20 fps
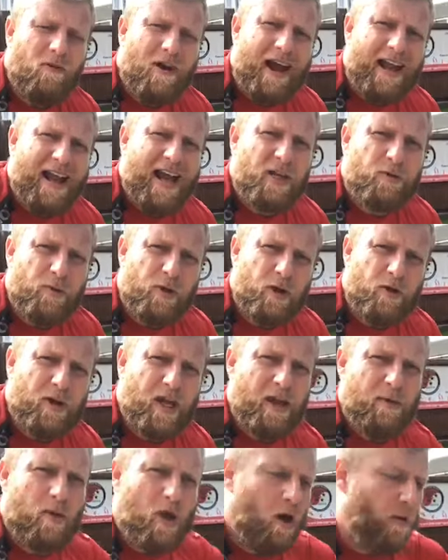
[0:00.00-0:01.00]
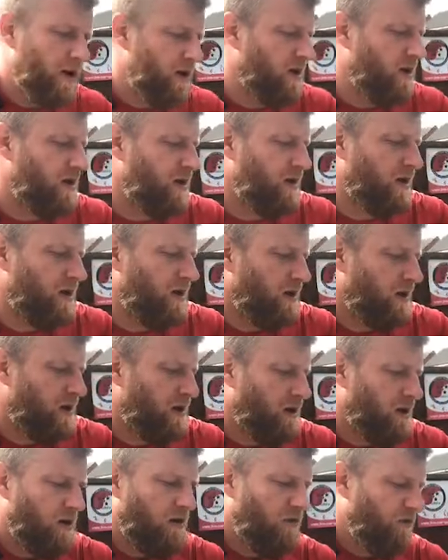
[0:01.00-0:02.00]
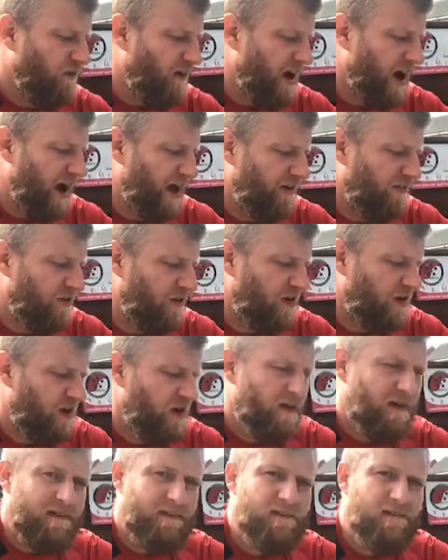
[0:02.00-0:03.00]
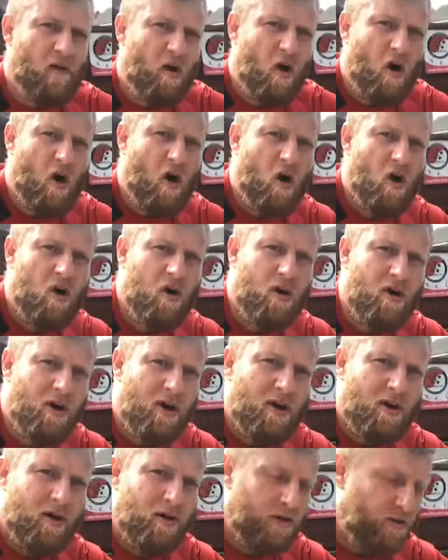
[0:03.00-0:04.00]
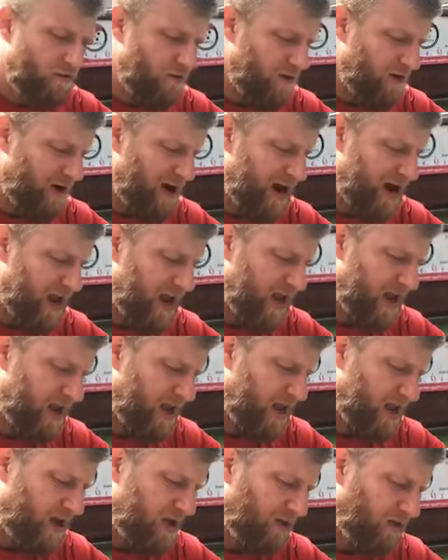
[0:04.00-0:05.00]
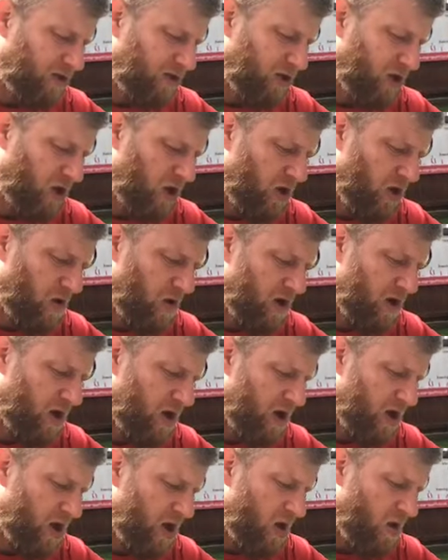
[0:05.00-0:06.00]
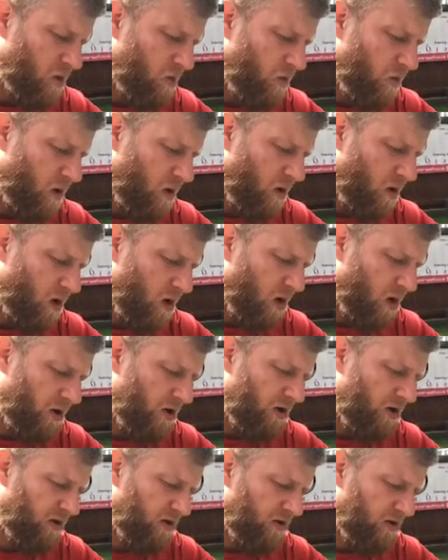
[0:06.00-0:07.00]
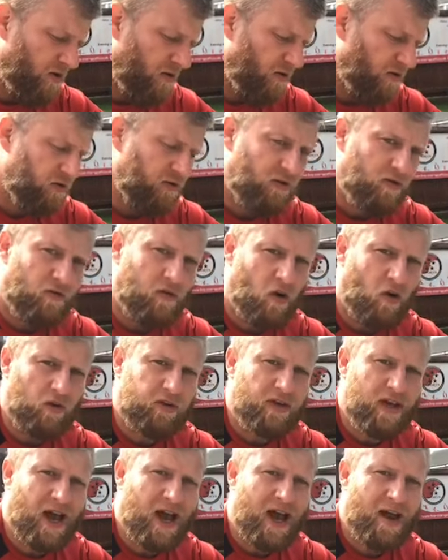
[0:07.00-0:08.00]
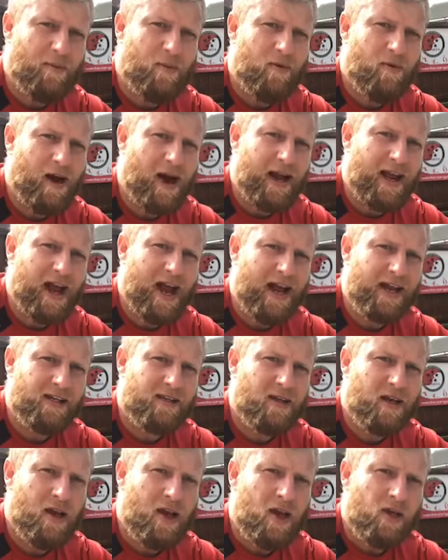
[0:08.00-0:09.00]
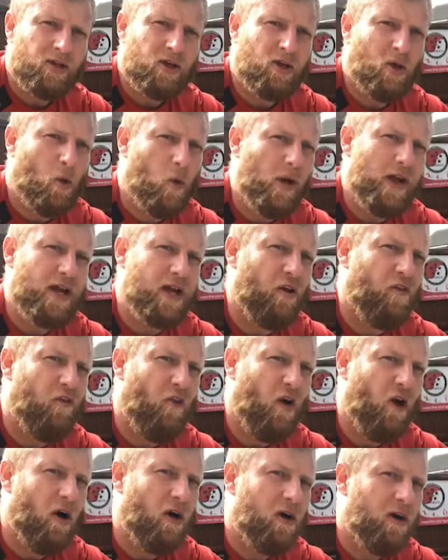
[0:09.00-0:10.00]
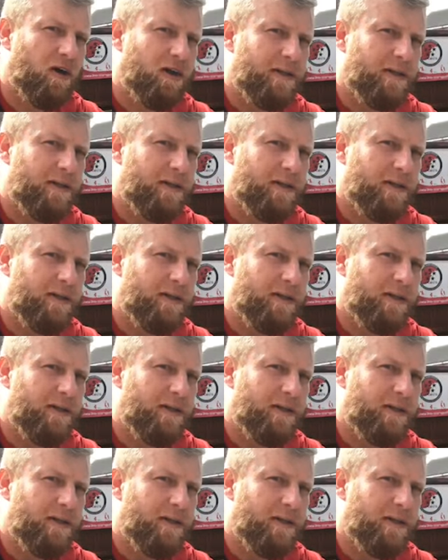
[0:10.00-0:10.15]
Right, guys, but you keep going. For 5, 4, 3, 2, 1. Full time. Right, guys, so the weaker foot.